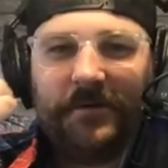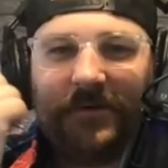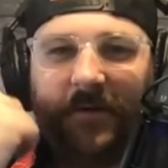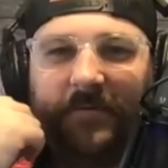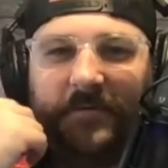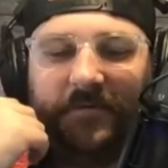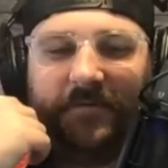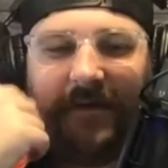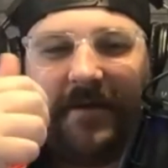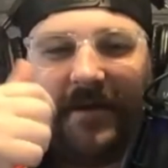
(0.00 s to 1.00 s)
so I was
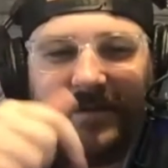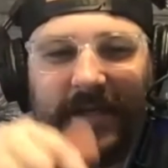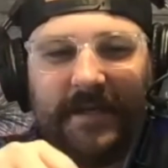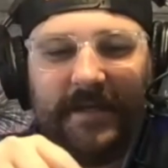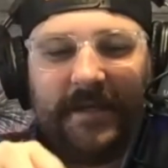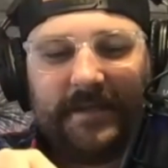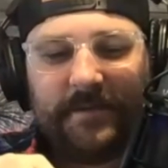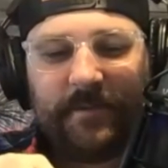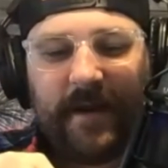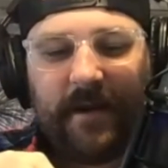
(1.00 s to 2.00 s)
very excited to get
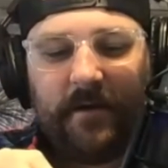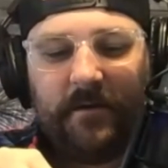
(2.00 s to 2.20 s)
this pair